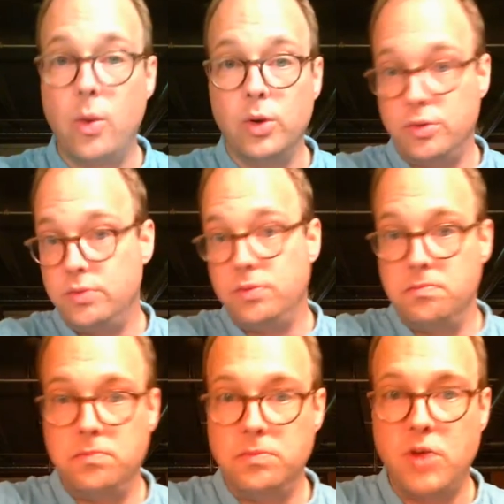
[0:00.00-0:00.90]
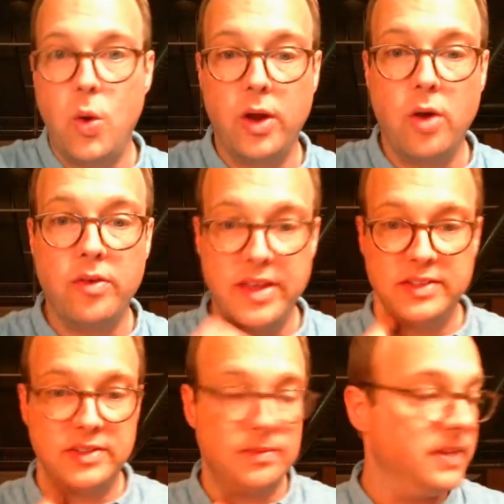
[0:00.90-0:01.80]
we're going over
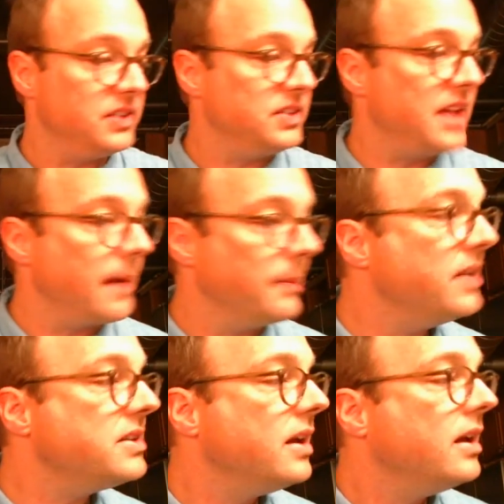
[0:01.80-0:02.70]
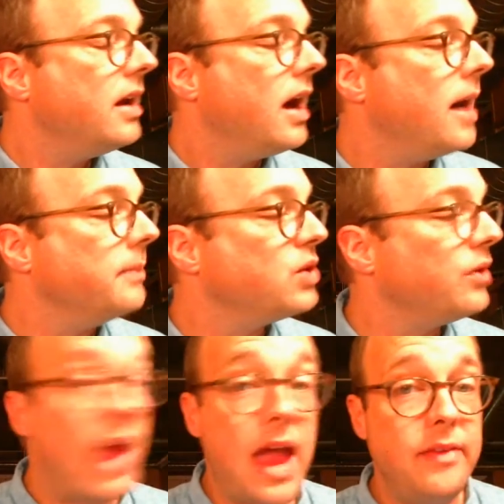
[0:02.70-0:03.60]
this segment. So
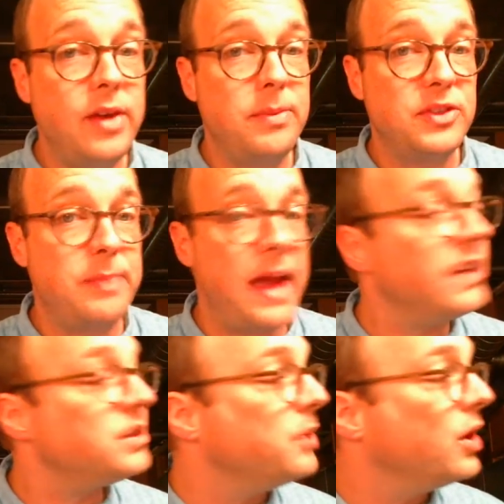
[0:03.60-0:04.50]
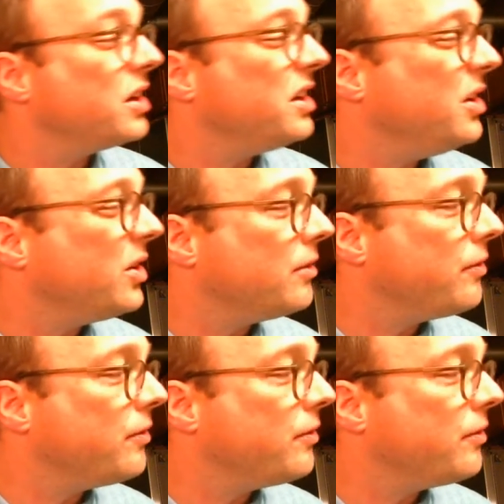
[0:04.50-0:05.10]
if you have your SPATS book, you can